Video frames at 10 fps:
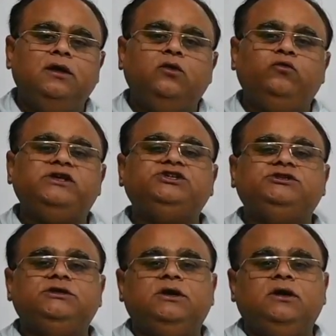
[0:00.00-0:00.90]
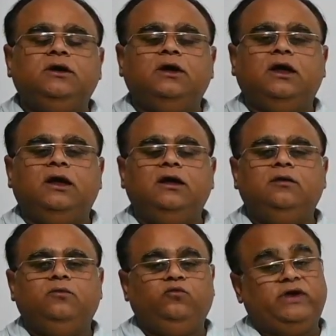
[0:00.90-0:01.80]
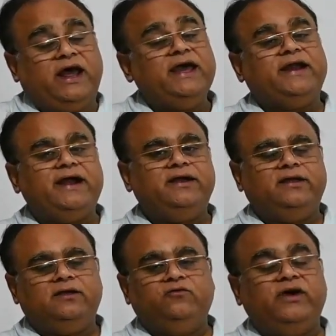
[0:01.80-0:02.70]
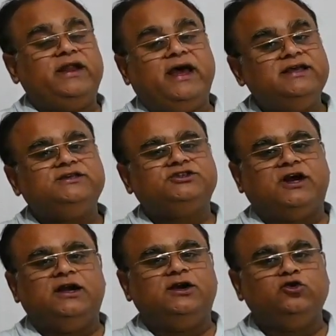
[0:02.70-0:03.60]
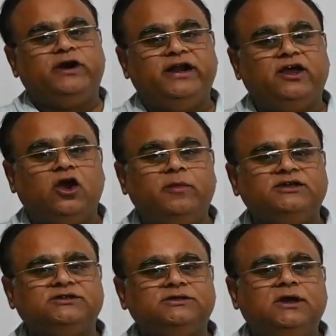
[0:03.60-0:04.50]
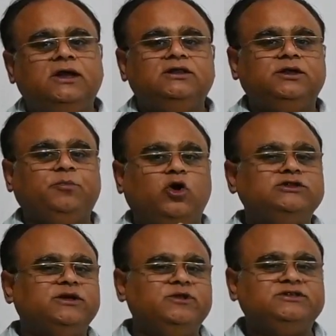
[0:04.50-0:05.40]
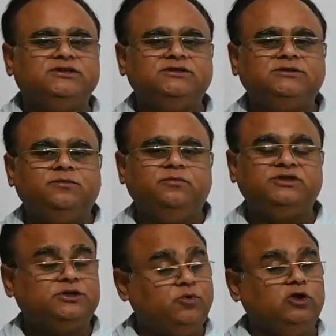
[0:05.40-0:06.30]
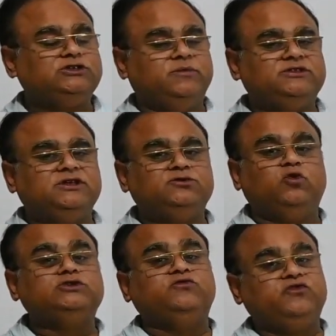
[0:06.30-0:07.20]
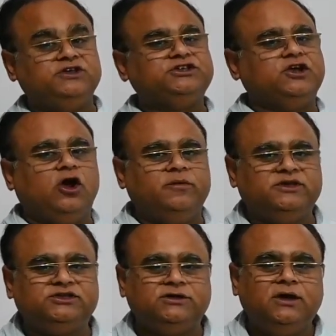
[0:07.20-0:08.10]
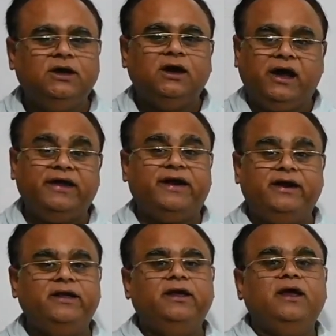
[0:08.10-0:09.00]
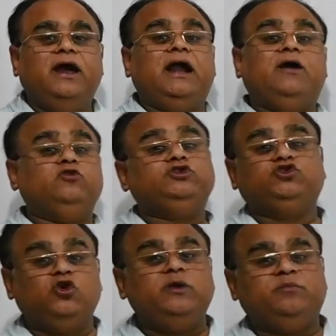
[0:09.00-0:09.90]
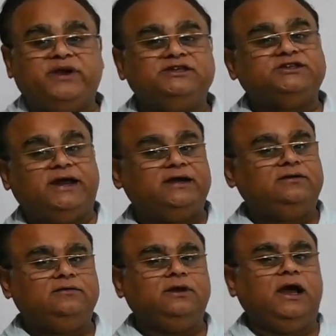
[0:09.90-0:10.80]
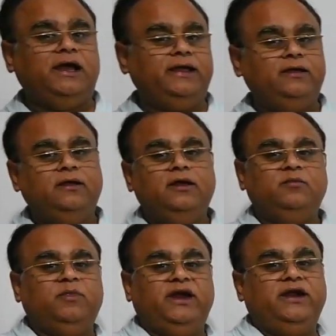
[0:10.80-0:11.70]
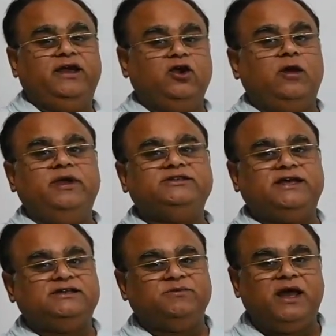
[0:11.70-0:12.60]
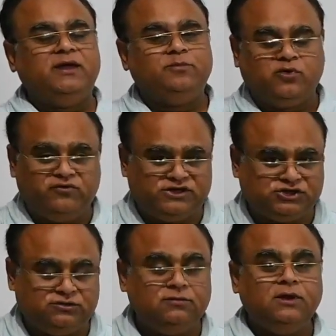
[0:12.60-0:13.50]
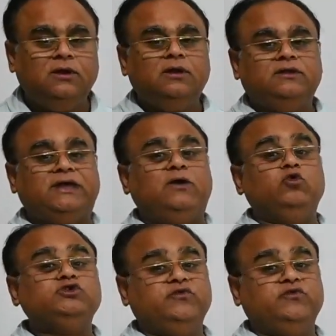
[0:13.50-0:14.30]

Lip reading: which when I started to read economics, Mr. Paul Samuelson was the first economist I read, and I was so impressed that I made economics as my profession. That was